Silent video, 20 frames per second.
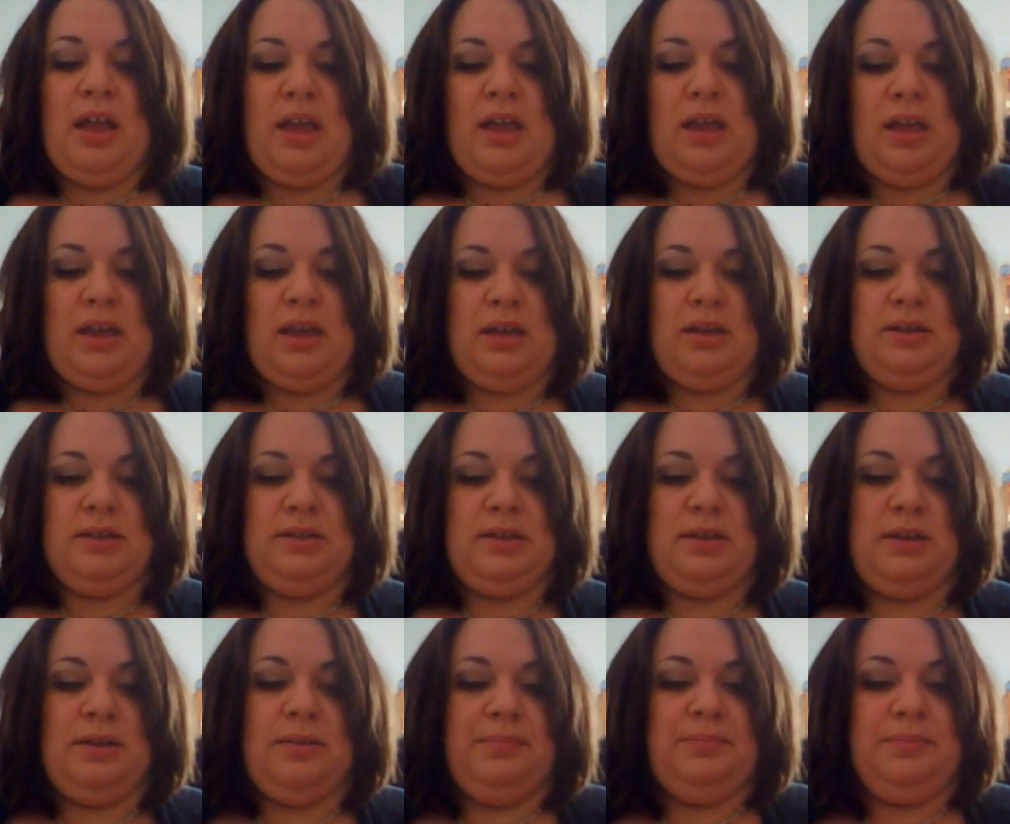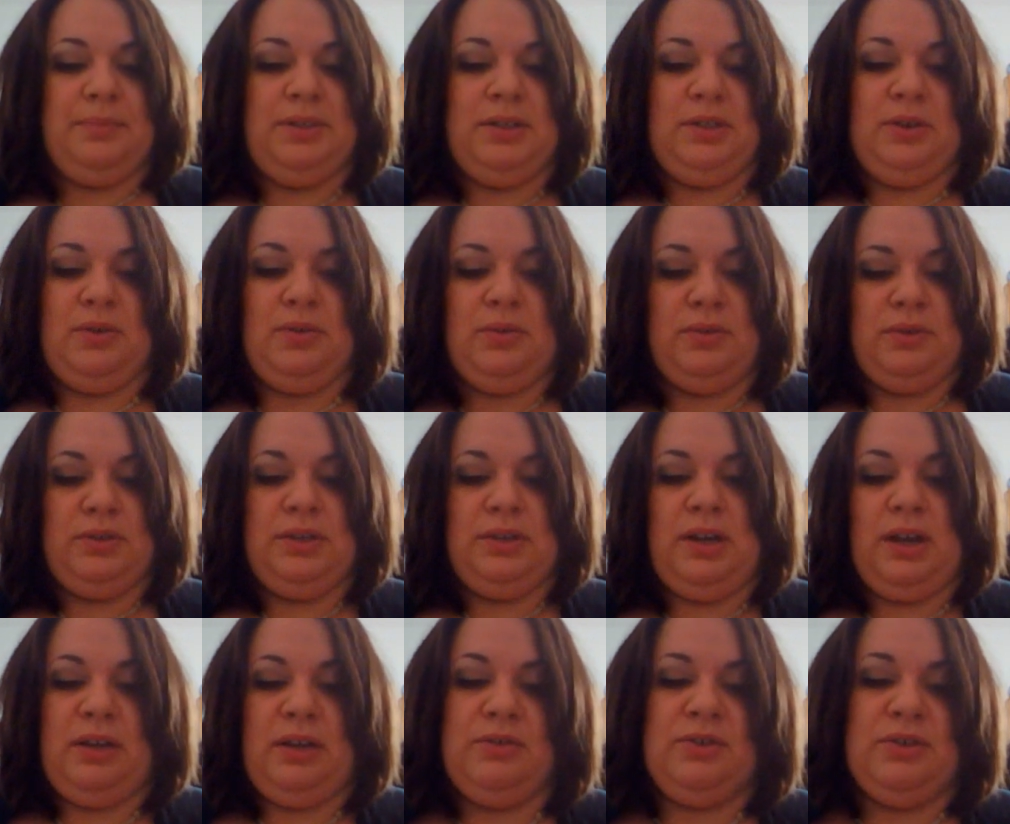And um, so
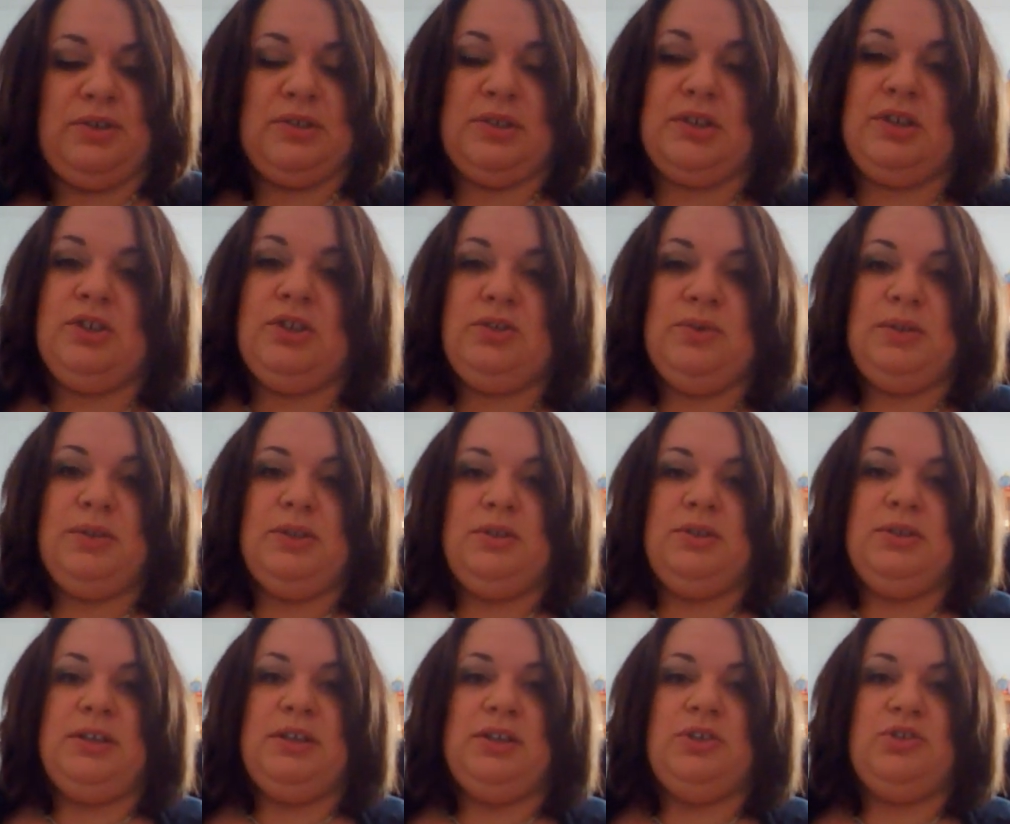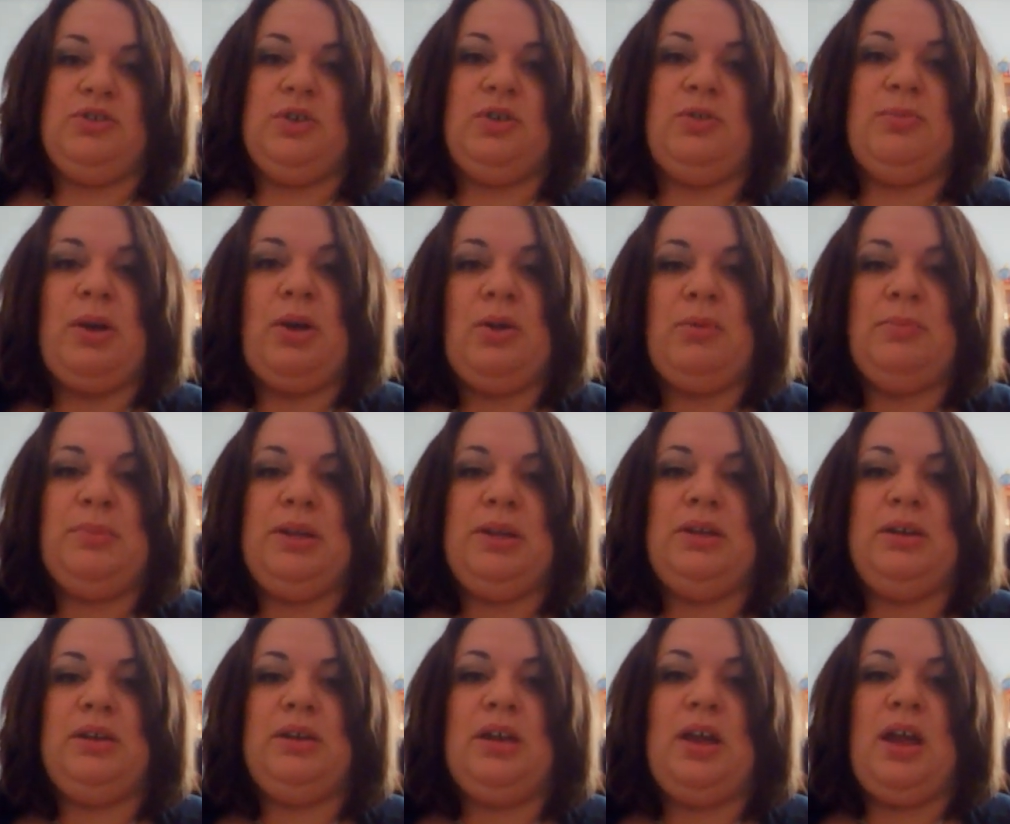today I was just going to do a little intro about
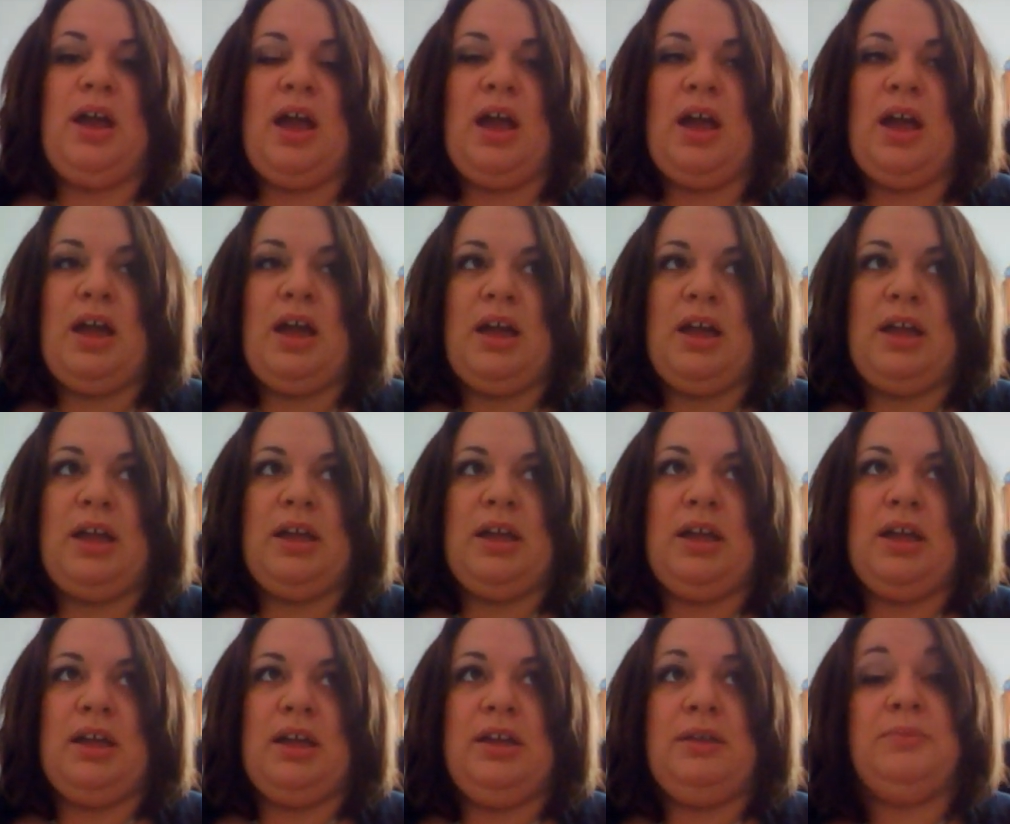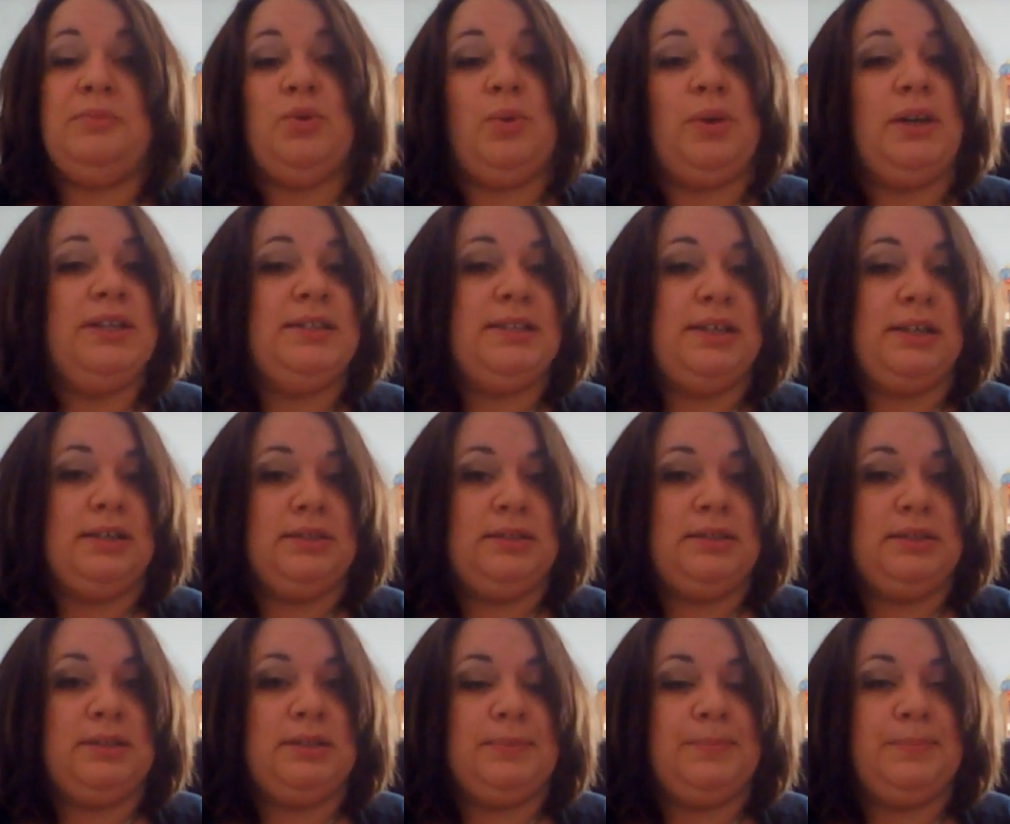me. I am
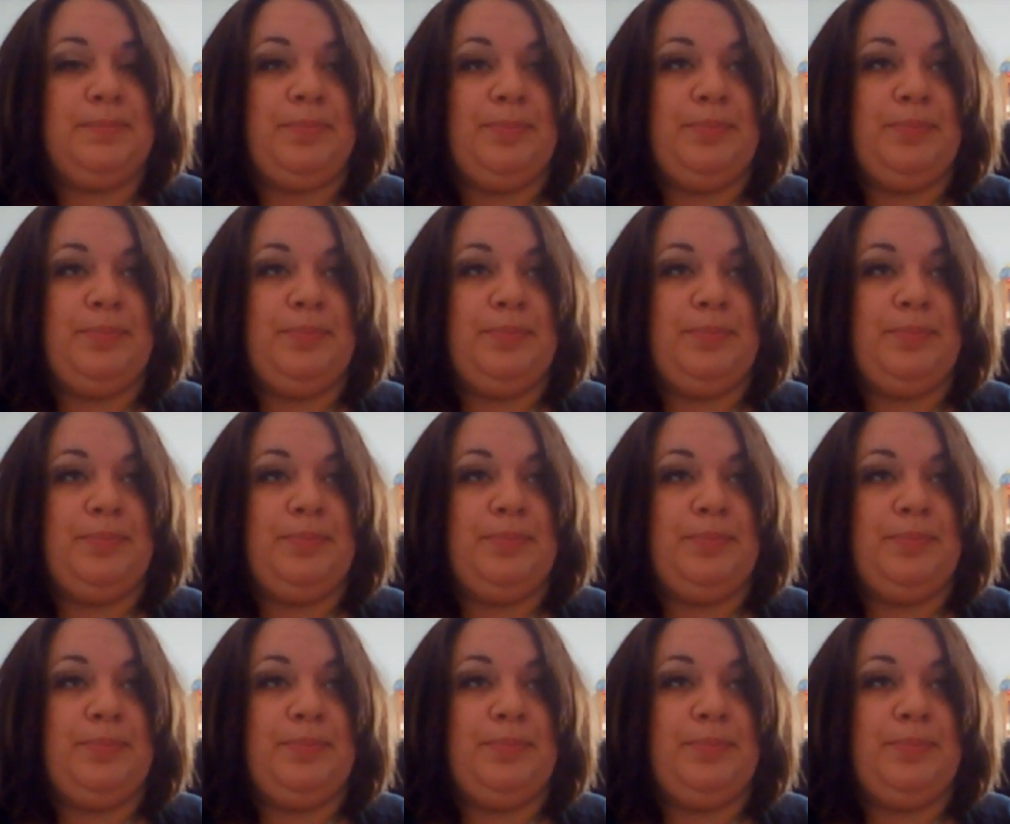26.